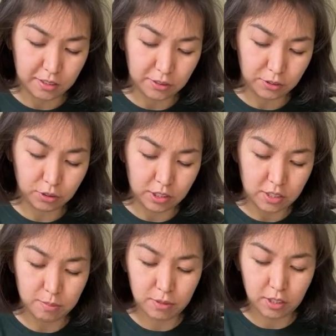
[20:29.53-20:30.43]
you can
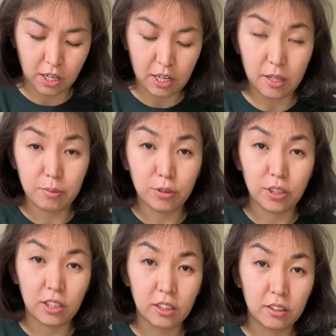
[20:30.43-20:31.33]
subscribe, you
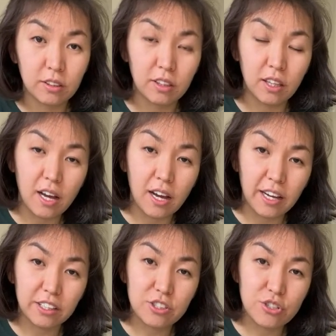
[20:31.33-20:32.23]
can
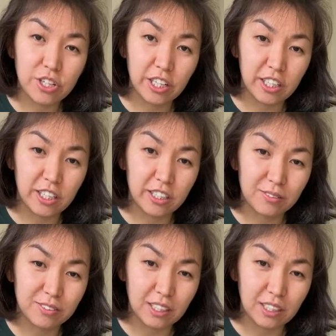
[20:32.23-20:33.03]
like, share.